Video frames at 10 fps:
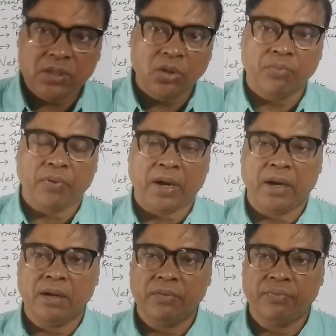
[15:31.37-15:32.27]
your
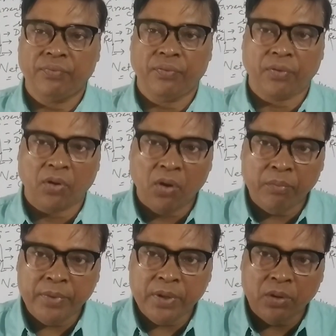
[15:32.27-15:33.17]
fund
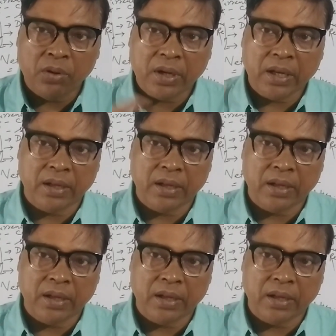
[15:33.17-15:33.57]
from your